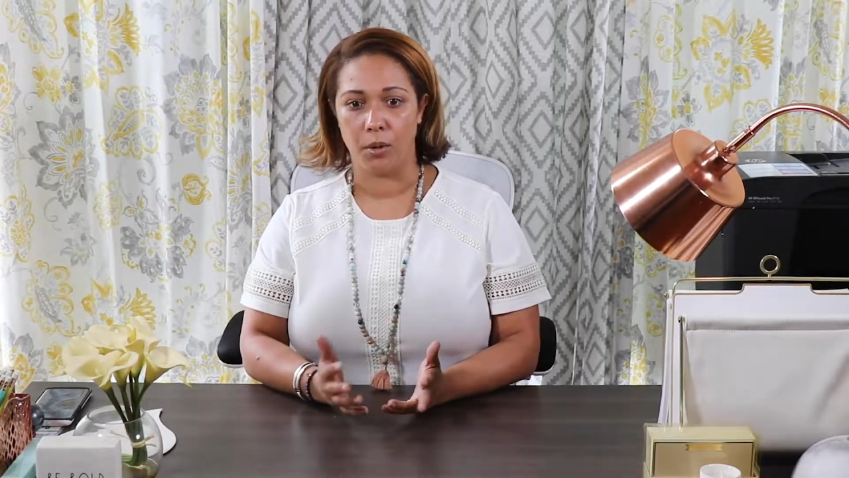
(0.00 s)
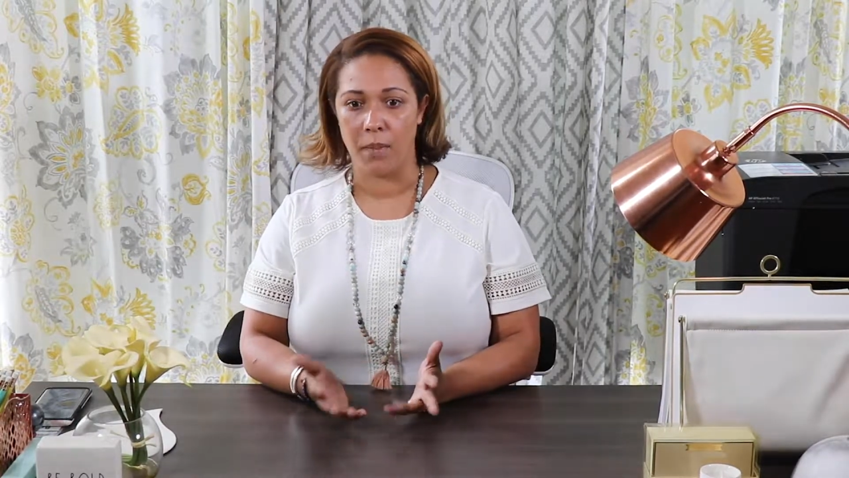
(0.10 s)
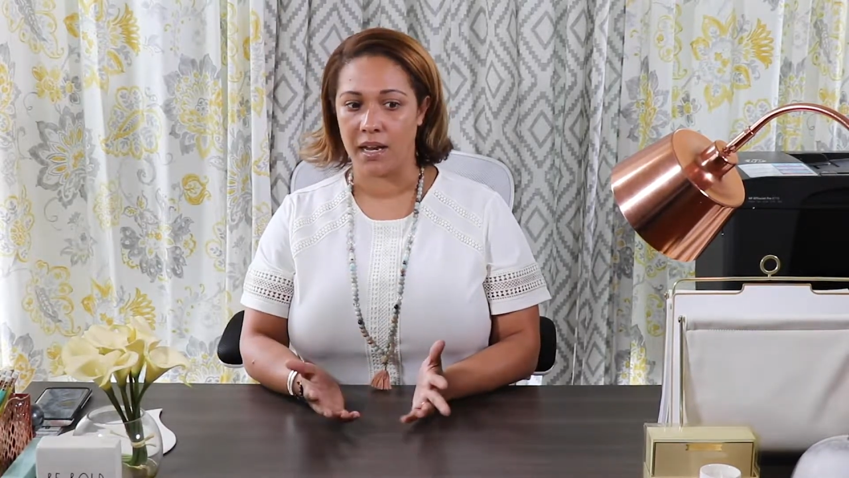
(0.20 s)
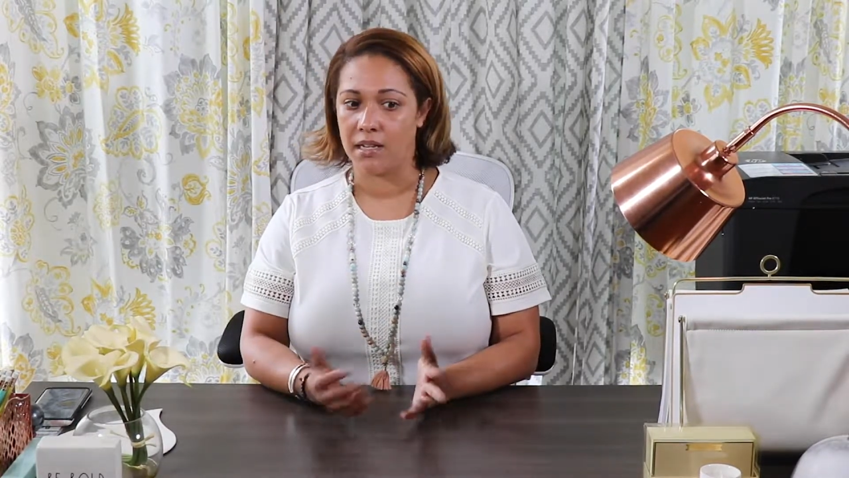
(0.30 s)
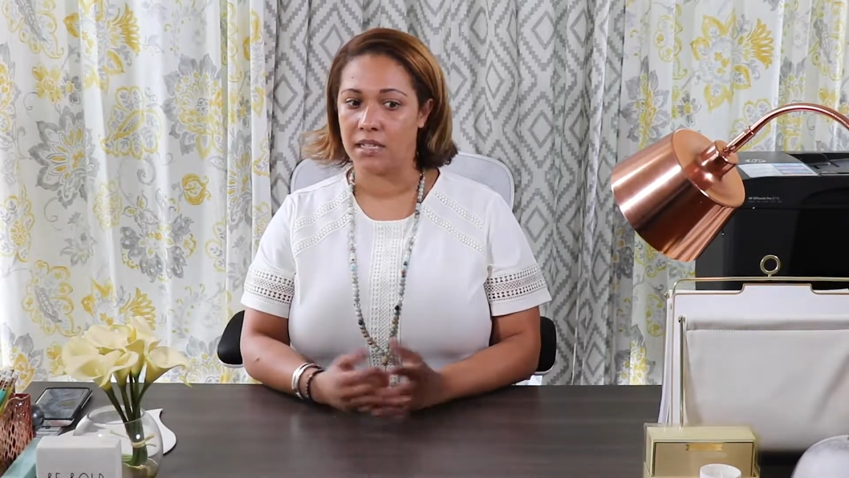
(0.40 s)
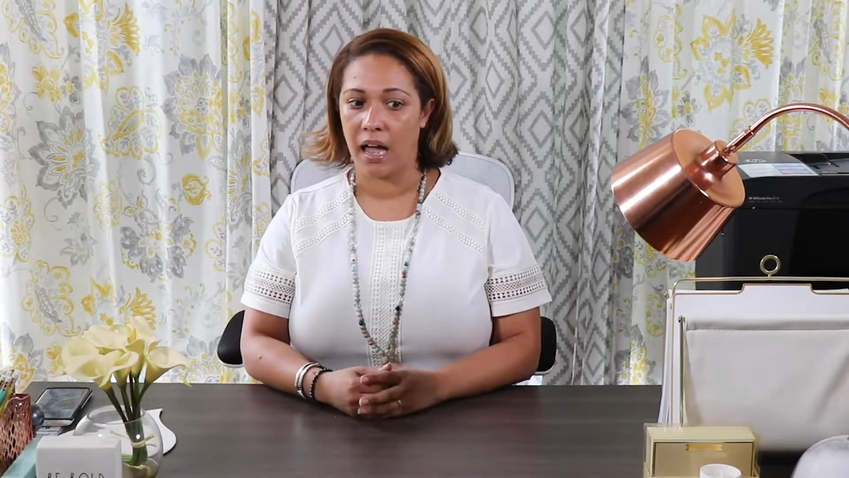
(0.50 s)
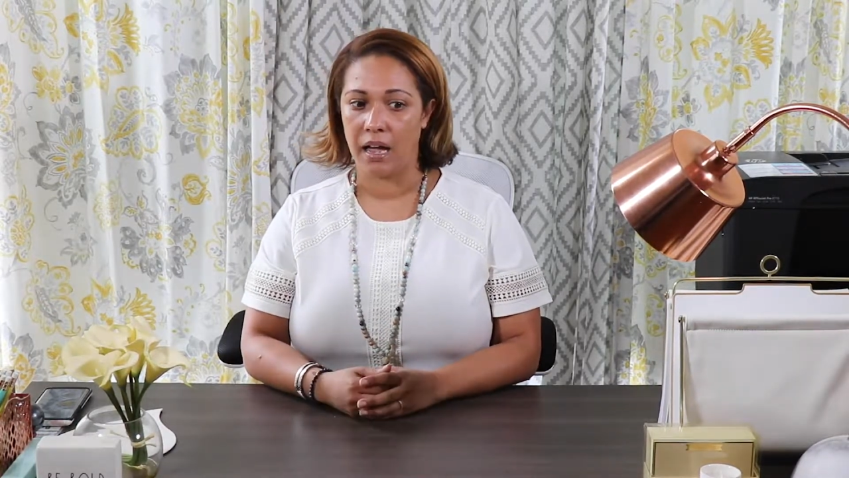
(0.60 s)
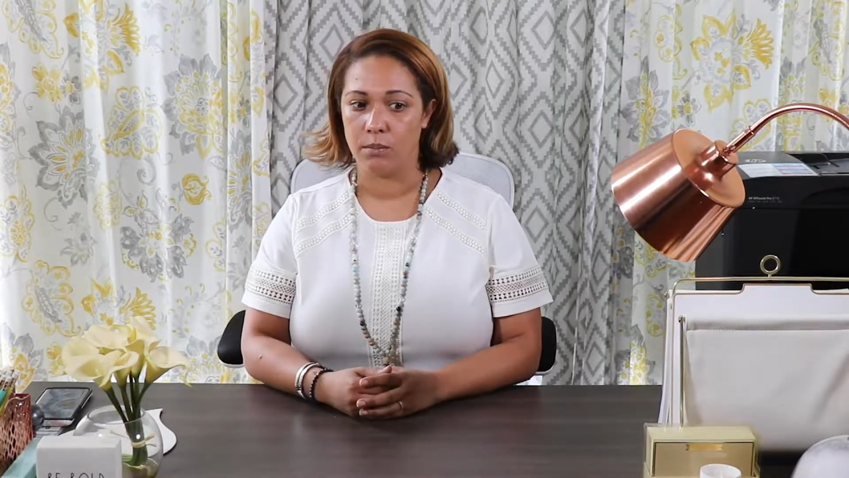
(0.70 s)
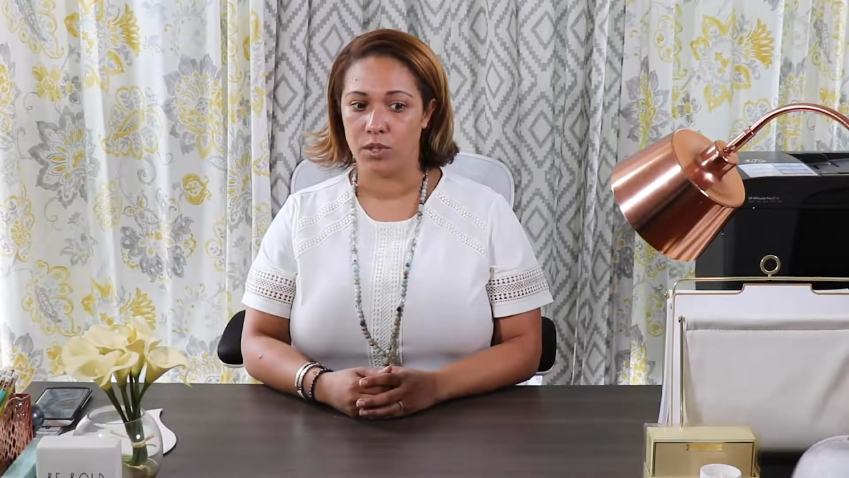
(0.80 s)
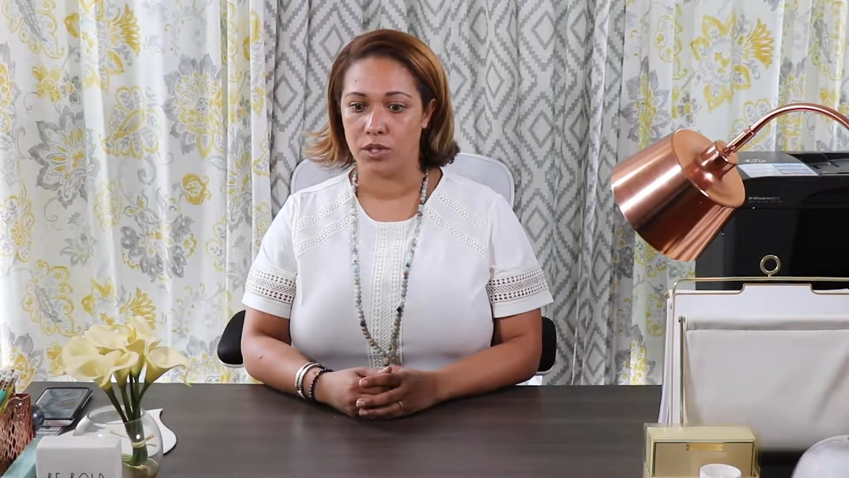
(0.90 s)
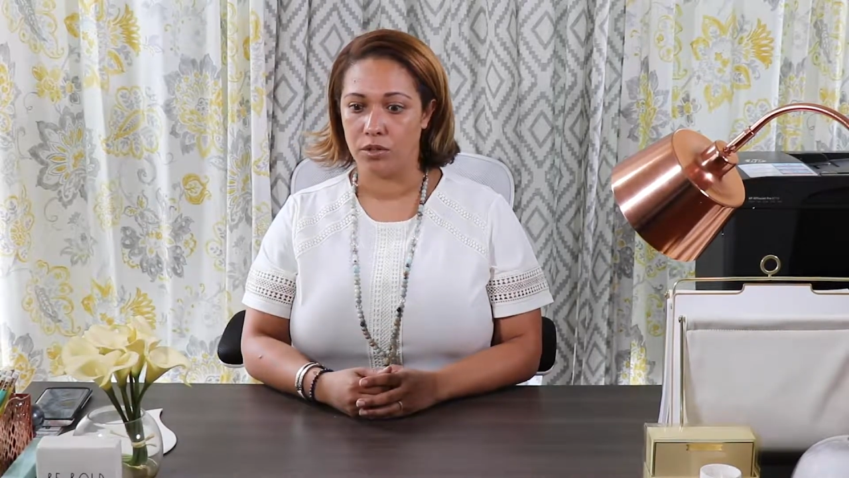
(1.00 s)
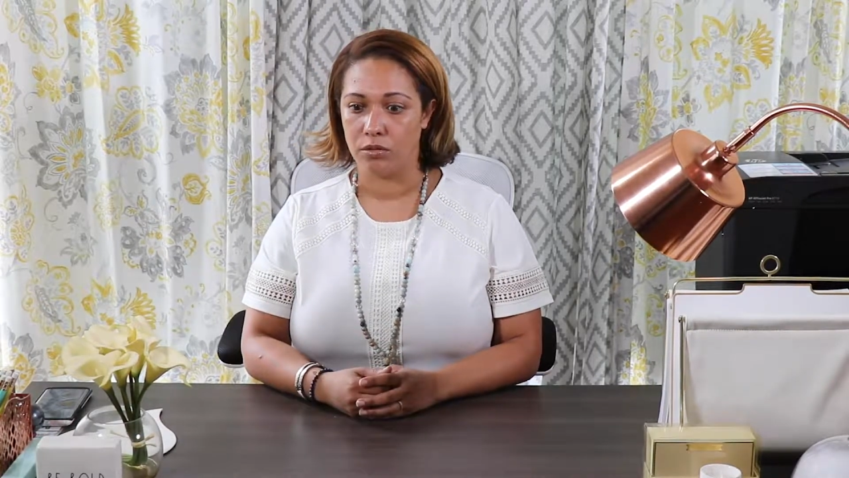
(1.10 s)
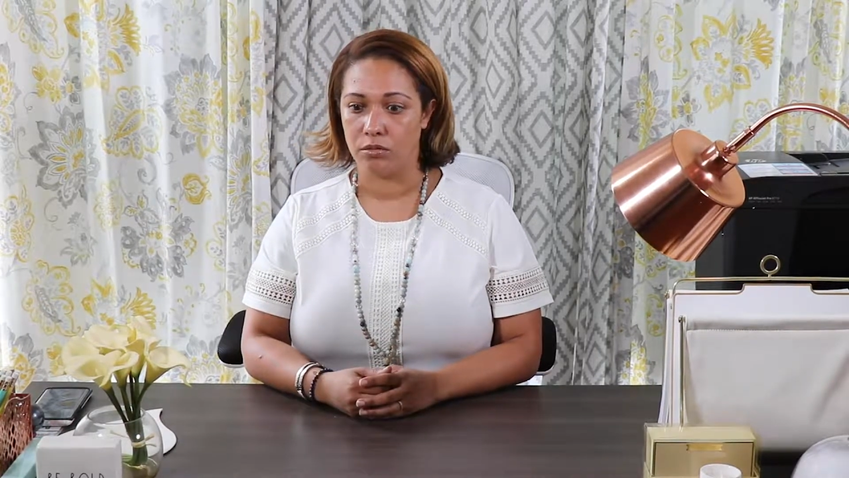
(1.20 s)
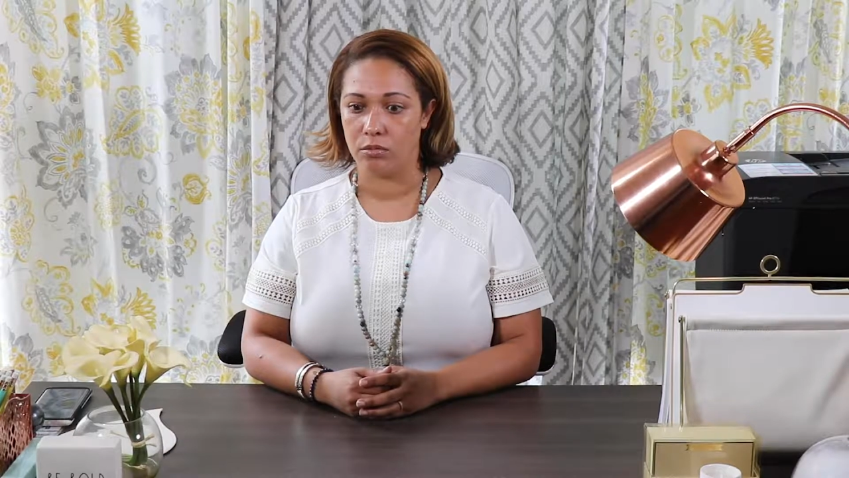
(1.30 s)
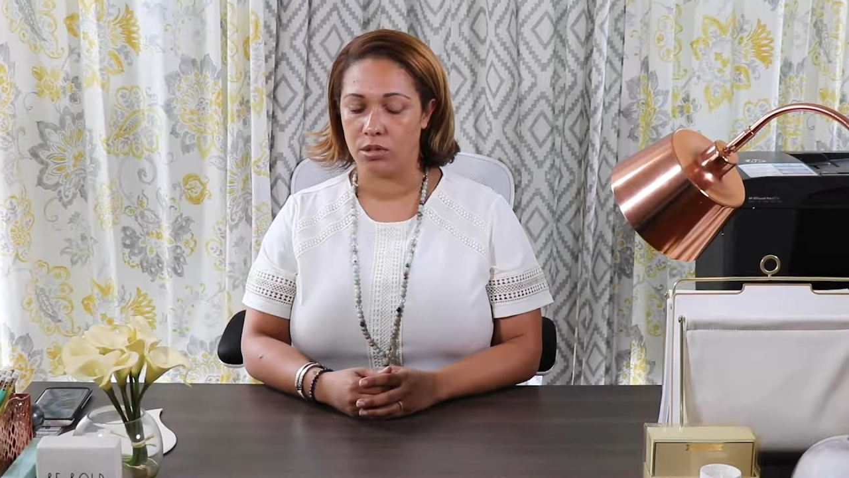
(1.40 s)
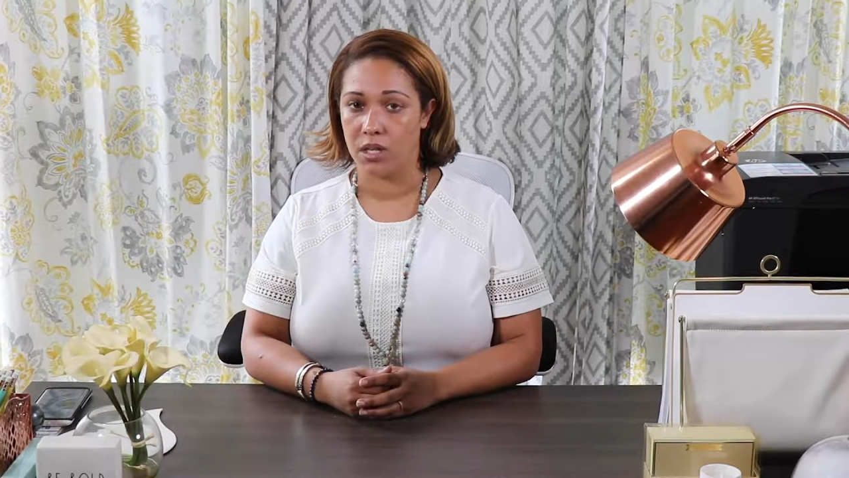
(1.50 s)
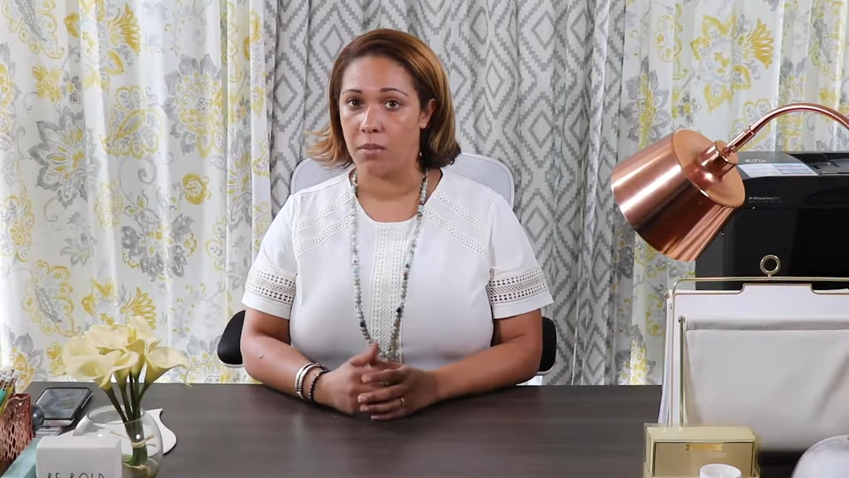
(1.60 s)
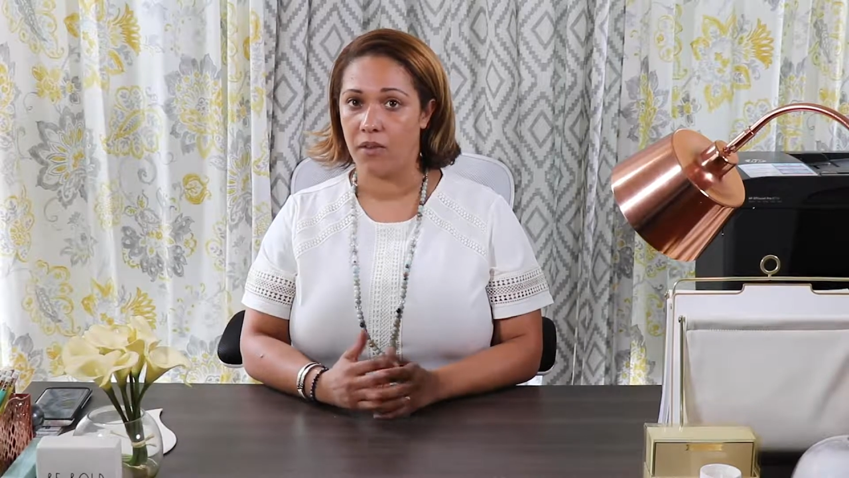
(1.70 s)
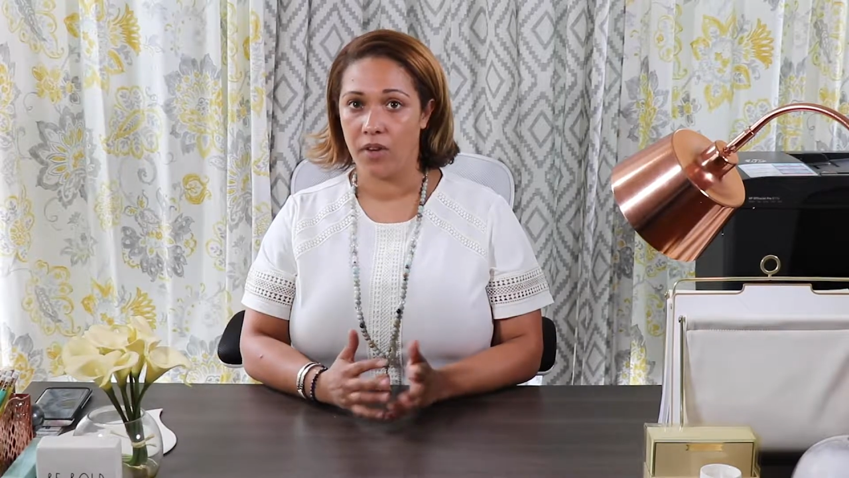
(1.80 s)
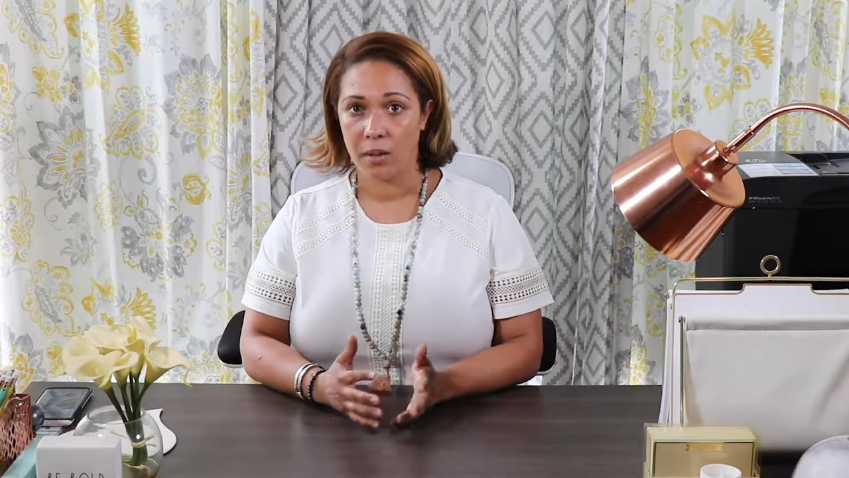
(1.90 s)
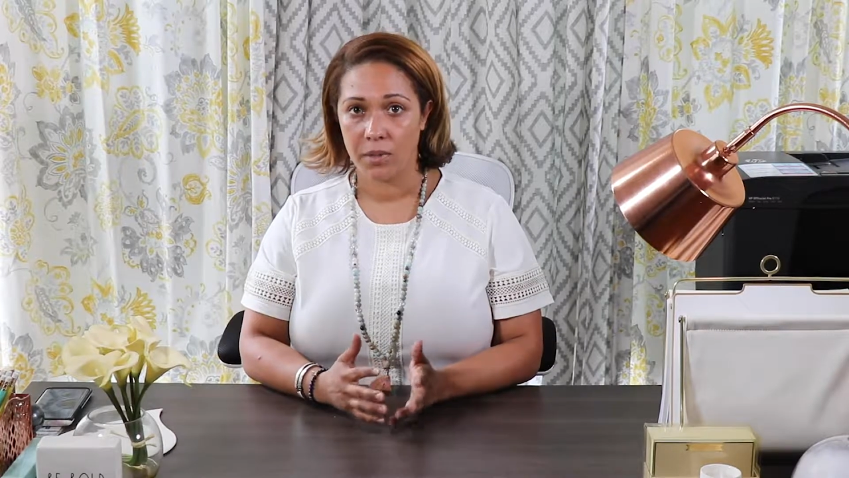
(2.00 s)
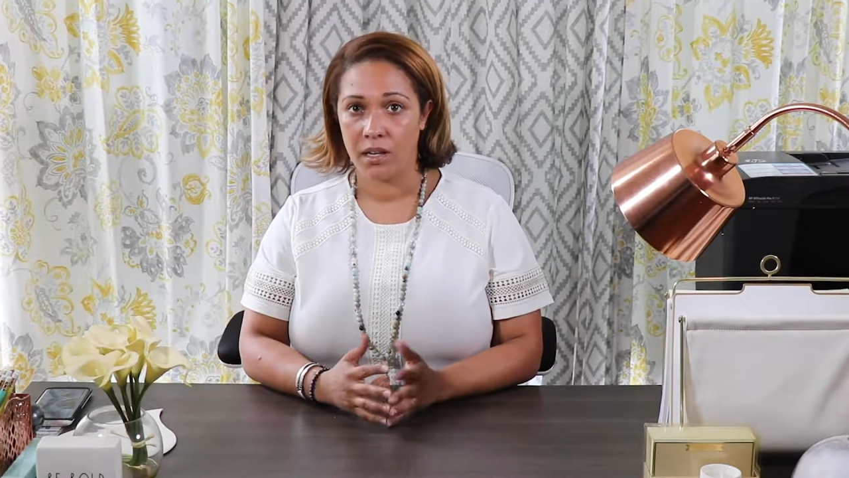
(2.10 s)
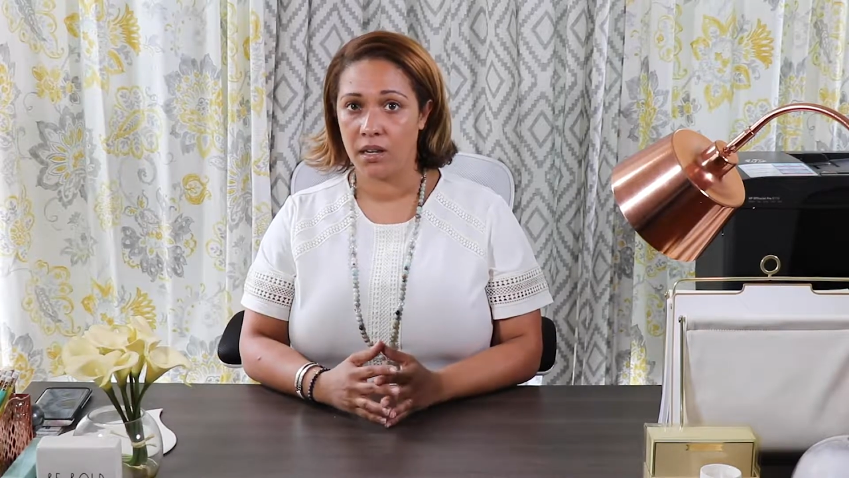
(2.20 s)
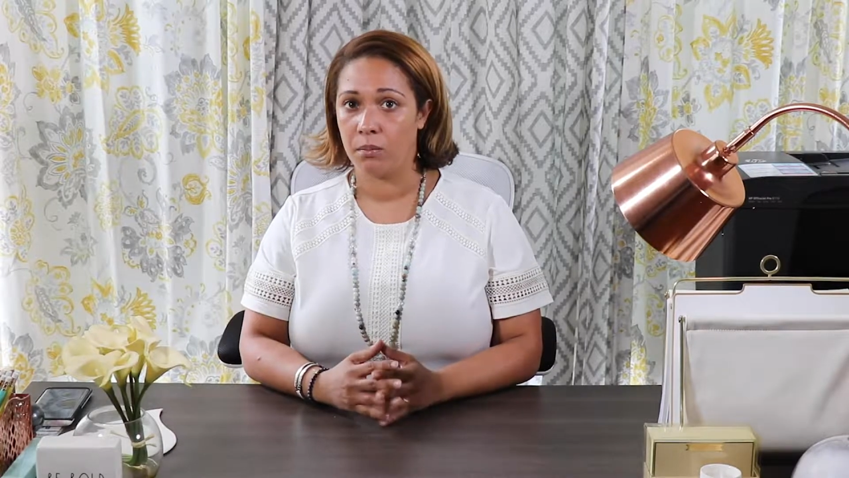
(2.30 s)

making time to see my family,